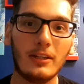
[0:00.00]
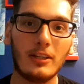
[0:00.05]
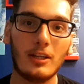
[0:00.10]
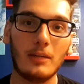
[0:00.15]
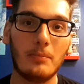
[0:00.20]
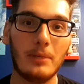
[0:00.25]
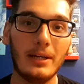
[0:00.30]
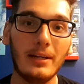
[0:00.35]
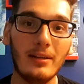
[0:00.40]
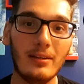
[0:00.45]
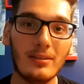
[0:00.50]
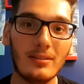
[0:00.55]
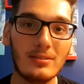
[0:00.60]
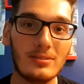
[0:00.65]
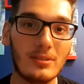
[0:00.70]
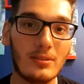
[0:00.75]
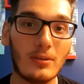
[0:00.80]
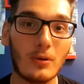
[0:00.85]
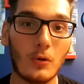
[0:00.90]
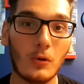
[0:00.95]
Comparing
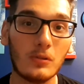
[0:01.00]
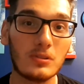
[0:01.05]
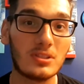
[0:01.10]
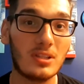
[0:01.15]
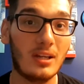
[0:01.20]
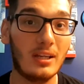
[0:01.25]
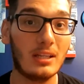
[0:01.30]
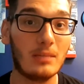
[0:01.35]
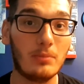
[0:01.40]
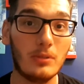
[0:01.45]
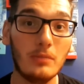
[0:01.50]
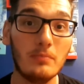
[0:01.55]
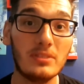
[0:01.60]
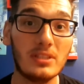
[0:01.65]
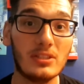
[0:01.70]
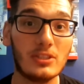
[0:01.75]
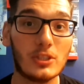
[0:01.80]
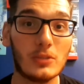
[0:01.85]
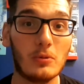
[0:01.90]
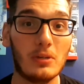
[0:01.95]
this to the whole Sonic Boom
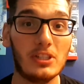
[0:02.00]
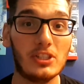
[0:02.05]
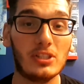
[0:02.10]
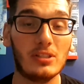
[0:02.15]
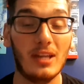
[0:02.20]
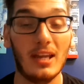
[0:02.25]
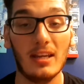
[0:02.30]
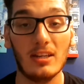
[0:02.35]
situation,